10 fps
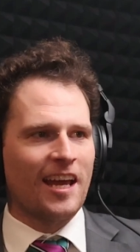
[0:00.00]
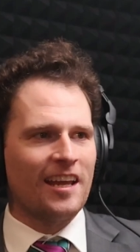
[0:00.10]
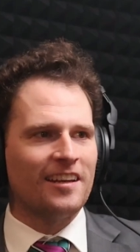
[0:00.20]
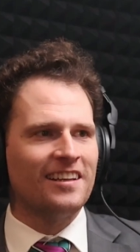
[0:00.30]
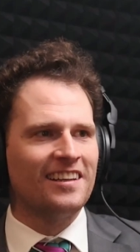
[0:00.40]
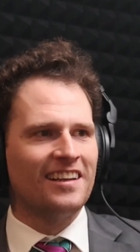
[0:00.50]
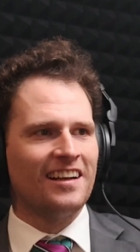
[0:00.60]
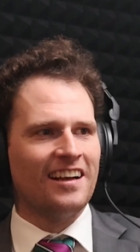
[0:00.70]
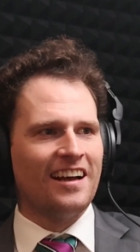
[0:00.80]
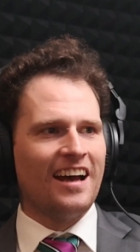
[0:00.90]
again,
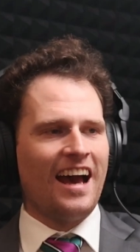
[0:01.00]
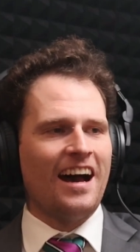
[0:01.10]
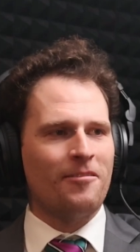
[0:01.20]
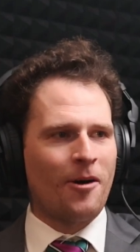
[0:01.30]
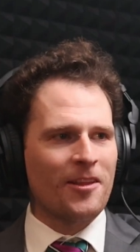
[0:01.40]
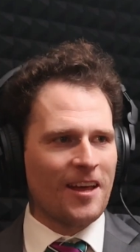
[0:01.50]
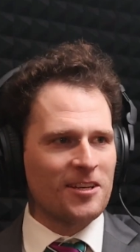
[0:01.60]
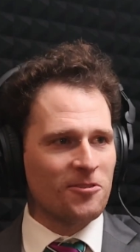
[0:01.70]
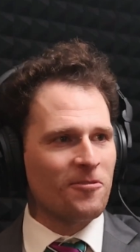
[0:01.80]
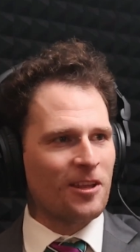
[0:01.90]
how might they
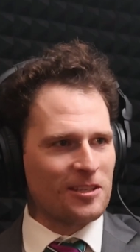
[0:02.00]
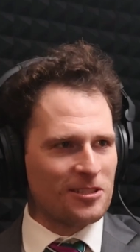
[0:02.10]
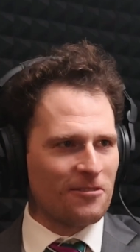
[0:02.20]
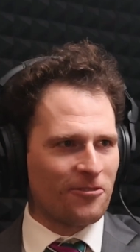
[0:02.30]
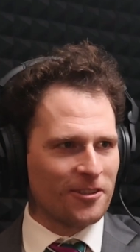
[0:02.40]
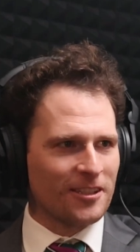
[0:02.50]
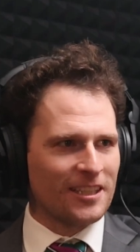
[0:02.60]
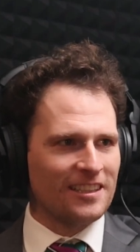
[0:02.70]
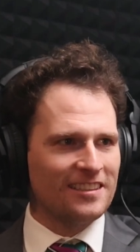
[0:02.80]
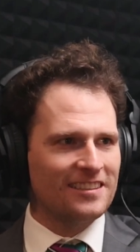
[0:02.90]
do things
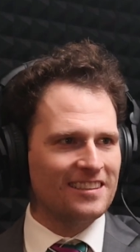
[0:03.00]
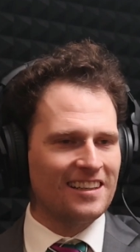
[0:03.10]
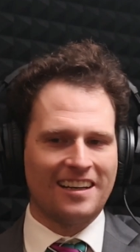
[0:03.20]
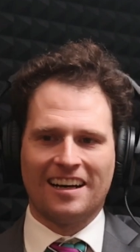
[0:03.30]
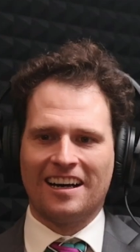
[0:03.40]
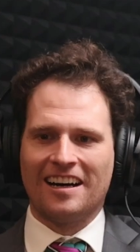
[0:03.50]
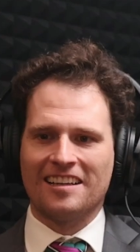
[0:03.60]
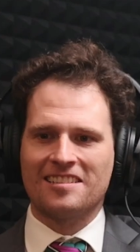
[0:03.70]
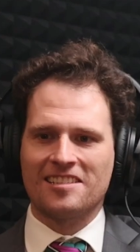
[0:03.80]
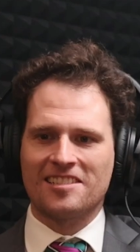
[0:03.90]
differently
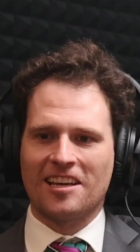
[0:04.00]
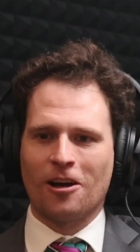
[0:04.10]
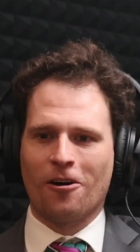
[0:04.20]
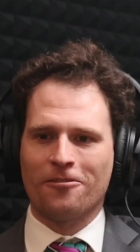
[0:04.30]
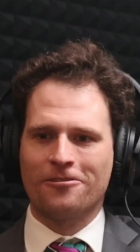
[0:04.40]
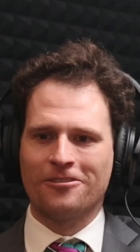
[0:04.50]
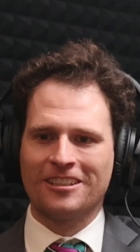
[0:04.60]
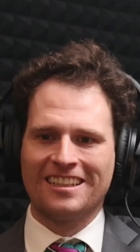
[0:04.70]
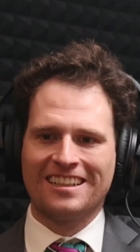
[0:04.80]
to see off